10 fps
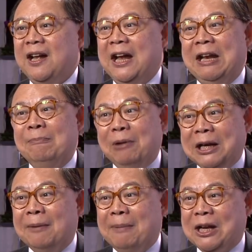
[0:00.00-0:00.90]
and then
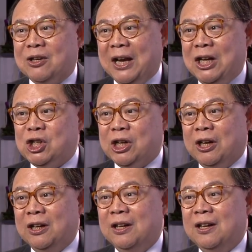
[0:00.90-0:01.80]
bring them back to
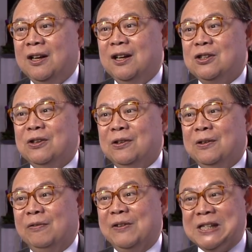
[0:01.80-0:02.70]
Asia
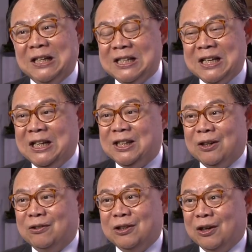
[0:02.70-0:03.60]
to facilitate
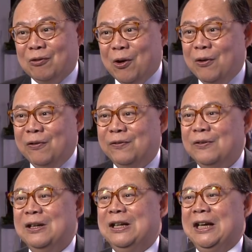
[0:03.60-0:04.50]
the growth
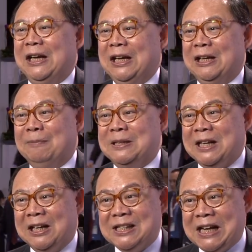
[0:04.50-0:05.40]
in a
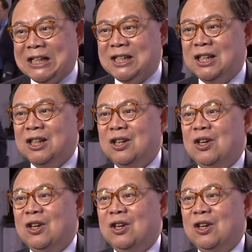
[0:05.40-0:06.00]
particular sector,